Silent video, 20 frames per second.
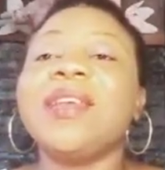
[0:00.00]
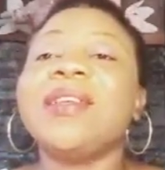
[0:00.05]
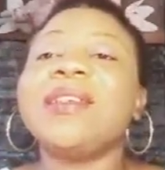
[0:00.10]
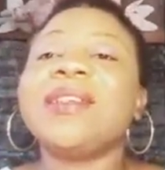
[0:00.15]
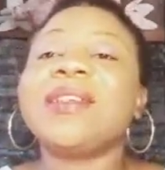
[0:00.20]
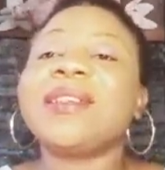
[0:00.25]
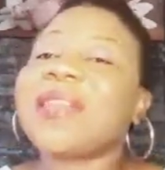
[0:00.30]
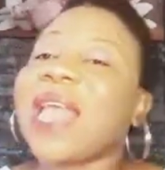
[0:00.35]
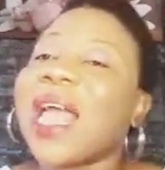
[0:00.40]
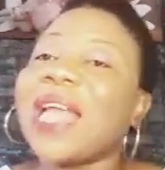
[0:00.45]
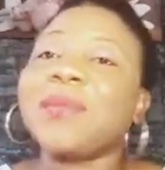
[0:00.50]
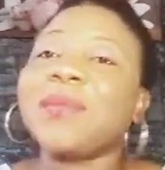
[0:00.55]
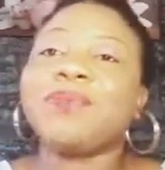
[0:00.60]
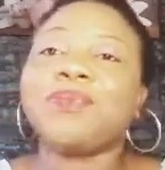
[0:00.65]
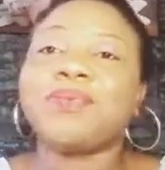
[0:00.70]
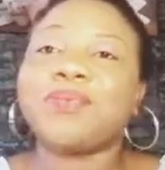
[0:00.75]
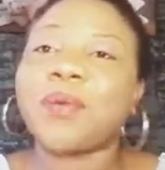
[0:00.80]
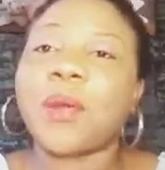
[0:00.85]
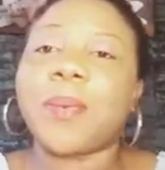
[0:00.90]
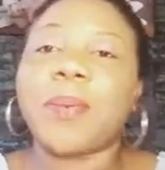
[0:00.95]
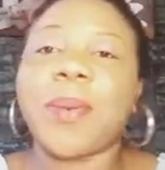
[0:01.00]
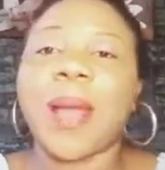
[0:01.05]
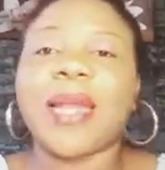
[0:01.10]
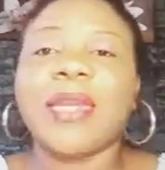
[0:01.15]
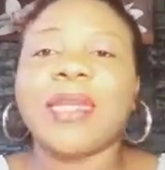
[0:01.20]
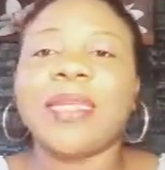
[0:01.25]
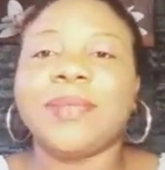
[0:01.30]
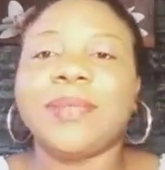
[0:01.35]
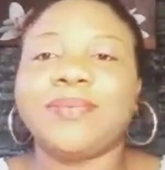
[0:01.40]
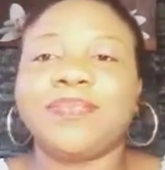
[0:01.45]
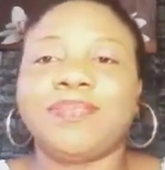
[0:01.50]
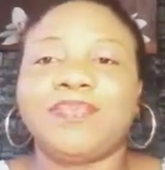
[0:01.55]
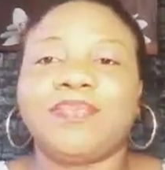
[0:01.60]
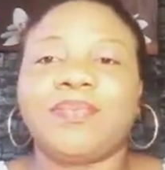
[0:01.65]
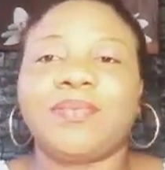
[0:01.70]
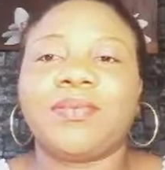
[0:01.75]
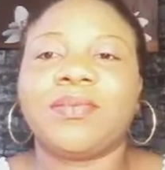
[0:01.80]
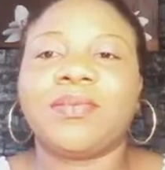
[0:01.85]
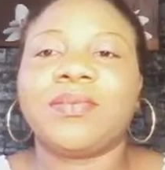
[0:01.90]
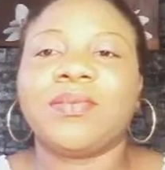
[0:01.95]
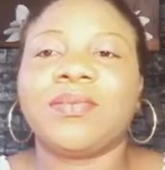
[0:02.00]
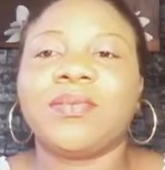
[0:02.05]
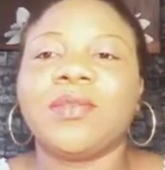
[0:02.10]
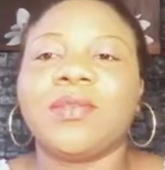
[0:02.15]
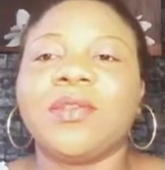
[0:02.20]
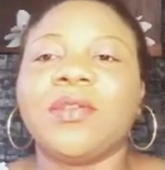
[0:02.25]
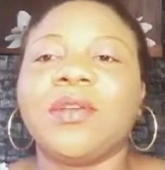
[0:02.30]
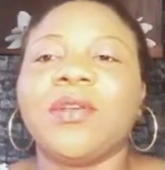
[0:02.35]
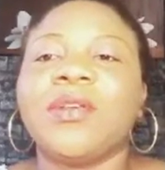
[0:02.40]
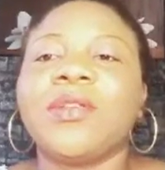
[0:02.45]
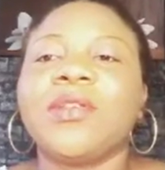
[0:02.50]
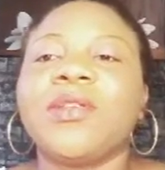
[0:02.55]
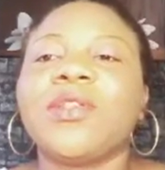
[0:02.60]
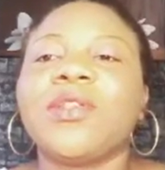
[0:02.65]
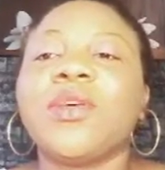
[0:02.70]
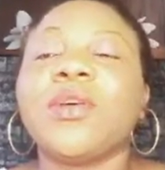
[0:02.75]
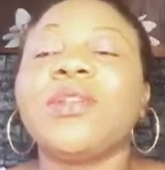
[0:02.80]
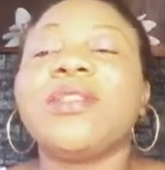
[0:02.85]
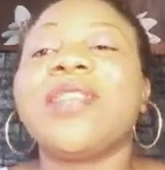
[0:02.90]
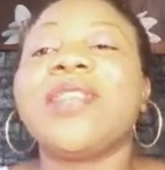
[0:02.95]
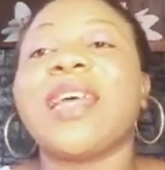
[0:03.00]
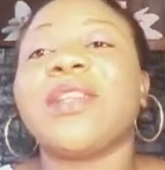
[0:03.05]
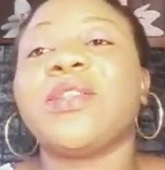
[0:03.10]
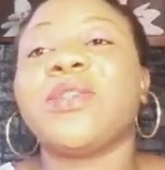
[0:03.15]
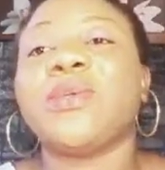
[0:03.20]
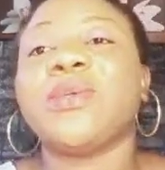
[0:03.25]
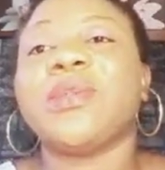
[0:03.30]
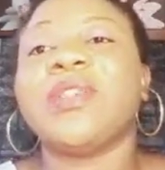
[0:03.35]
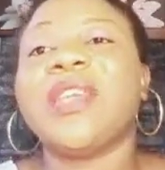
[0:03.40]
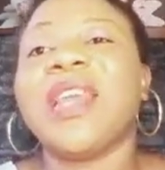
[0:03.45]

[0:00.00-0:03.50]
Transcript: stand properly so that you